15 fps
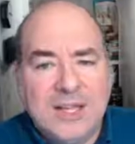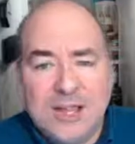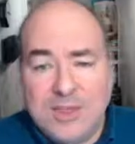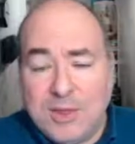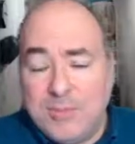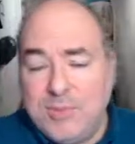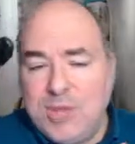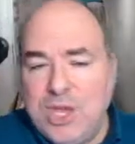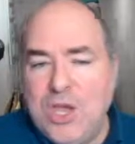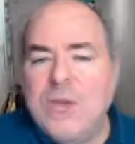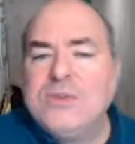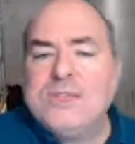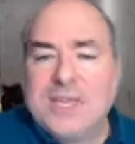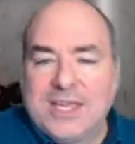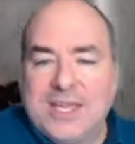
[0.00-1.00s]
The
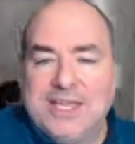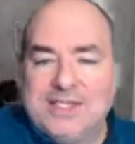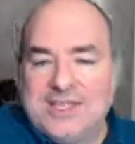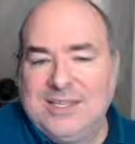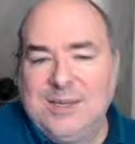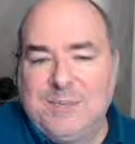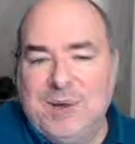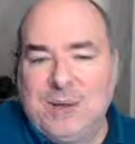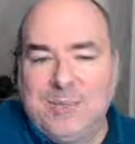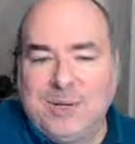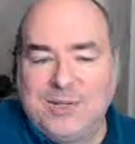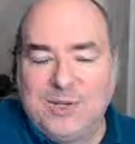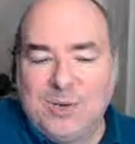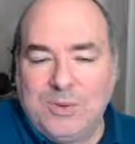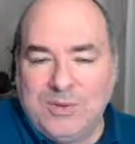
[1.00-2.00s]
music is in the public
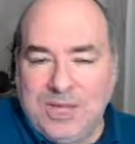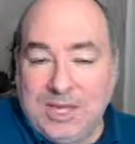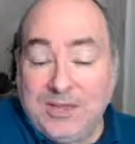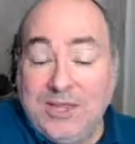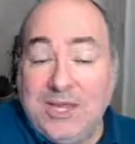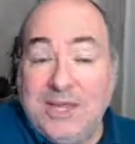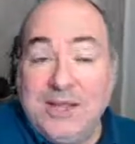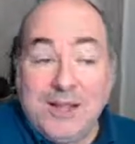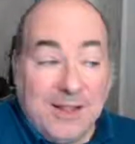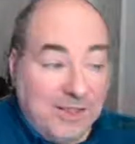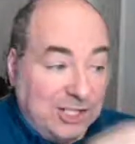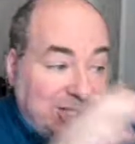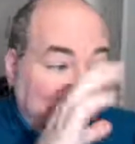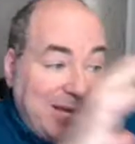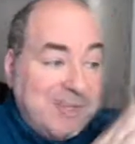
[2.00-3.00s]

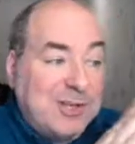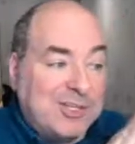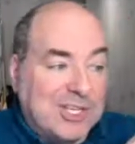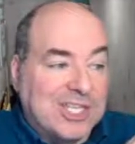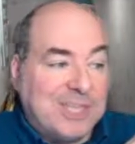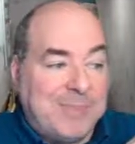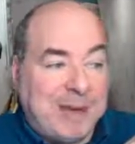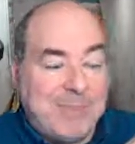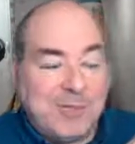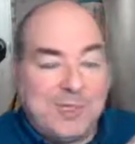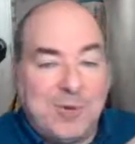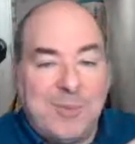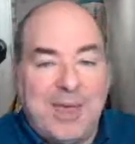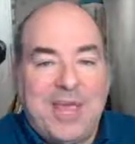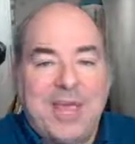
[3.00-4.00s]
the sheet music in the public
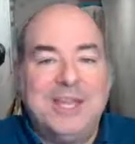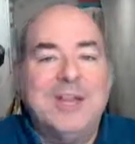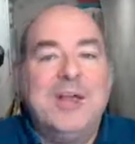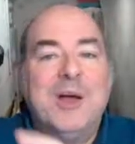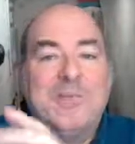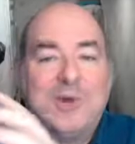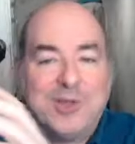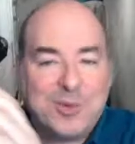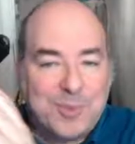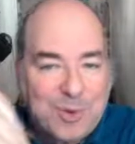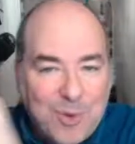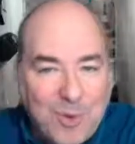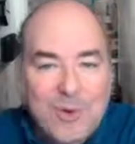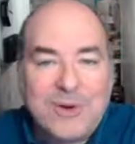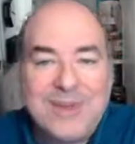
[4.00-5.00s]
domain, but the
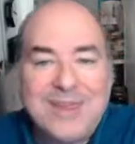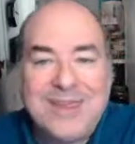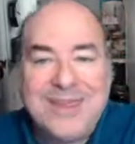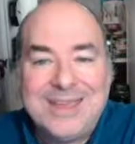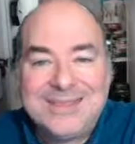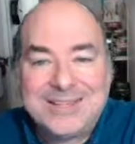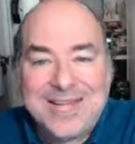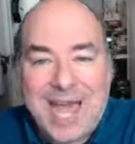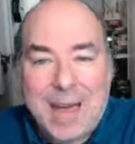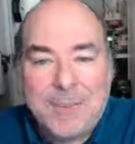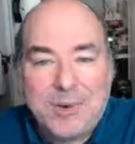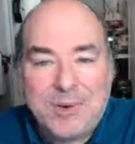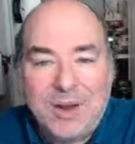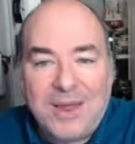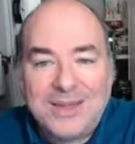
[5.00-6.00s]
recording is a
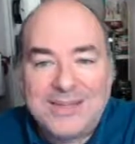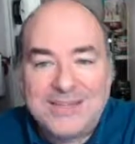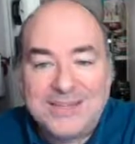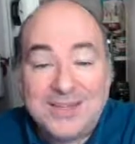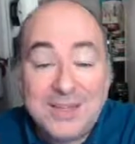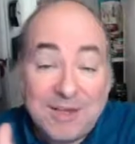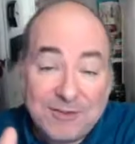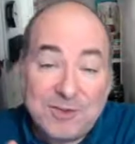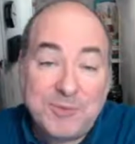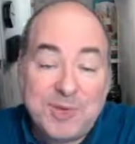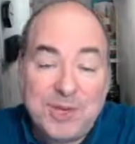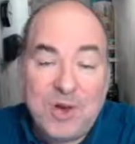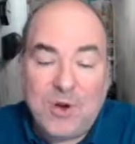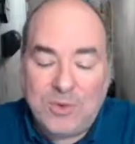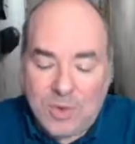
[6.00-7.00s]
copyright, and you have to
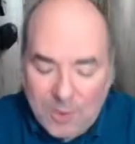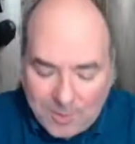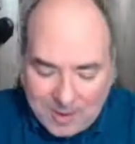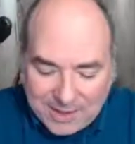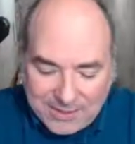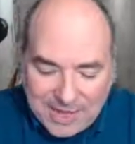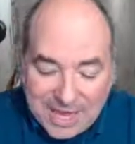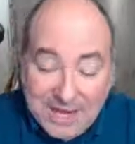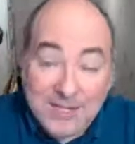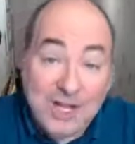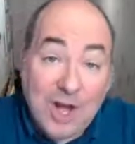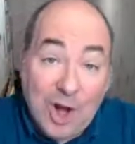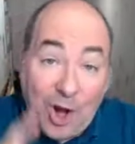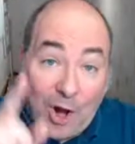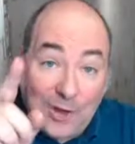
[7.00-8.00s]
know about that.
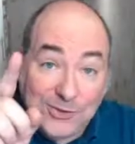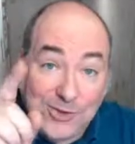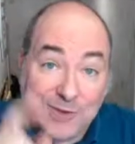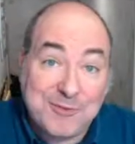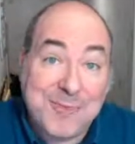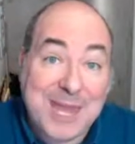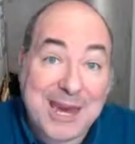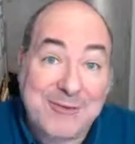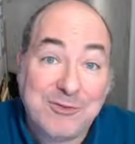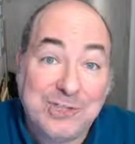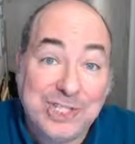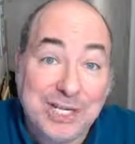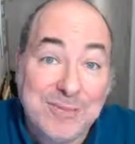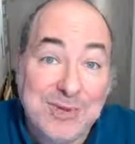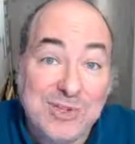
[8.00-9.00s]
Also, you have to be careful with
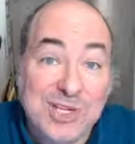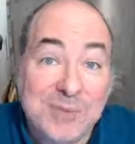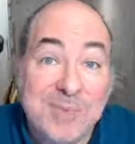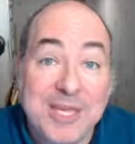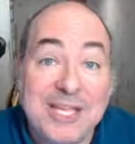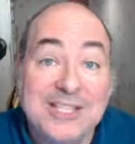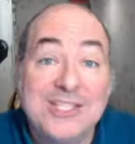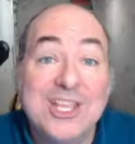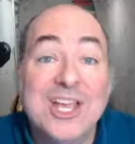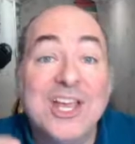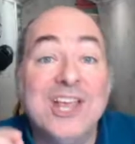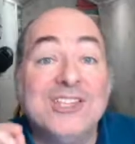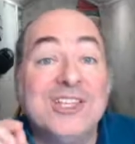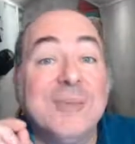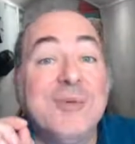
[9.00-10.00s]
sheet music because
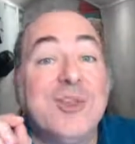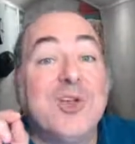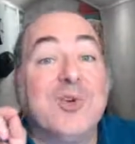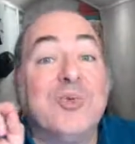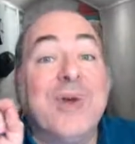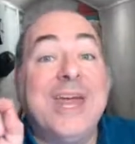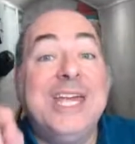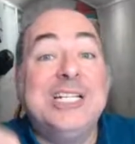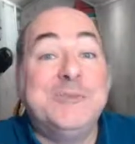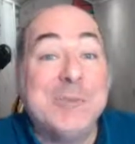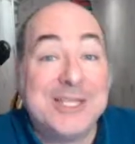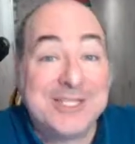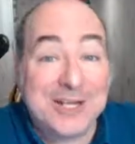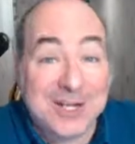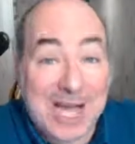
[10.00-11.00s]
some of the
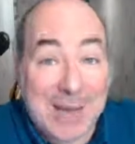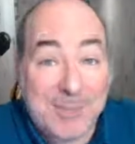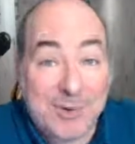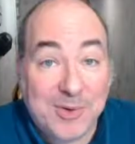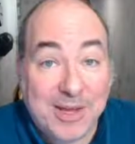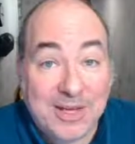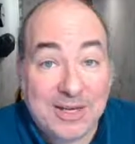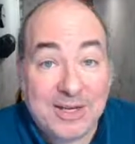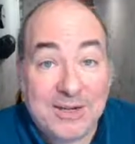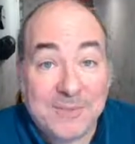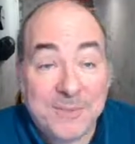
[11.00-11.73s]
arrangements are copyrighted.